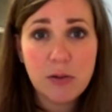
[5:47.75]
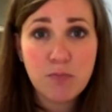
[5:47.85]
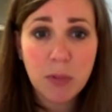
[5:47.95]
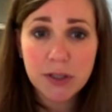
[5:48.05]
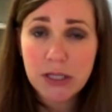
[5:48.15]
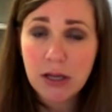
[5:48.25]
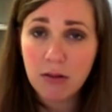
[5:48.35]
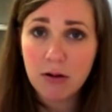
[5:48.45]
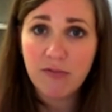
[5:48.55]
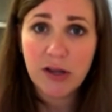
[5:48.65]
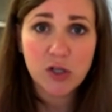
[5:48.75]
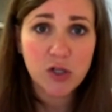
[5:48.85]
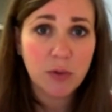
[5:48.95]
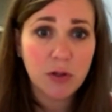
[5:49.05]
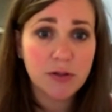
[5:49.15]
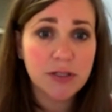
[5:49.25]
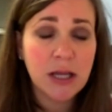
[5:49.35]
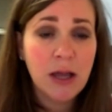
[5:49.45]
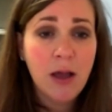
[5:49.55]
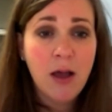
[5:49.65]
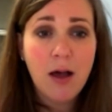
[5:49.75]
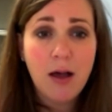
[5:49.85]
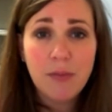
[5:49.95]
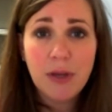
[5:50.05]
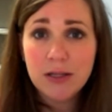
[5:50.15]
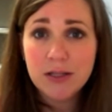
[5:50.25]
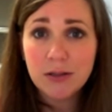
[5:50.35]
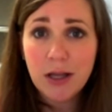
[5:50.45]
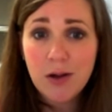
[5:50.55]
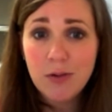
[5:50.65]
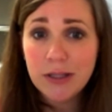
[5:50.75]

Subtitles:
multicolored vegetables, and is low in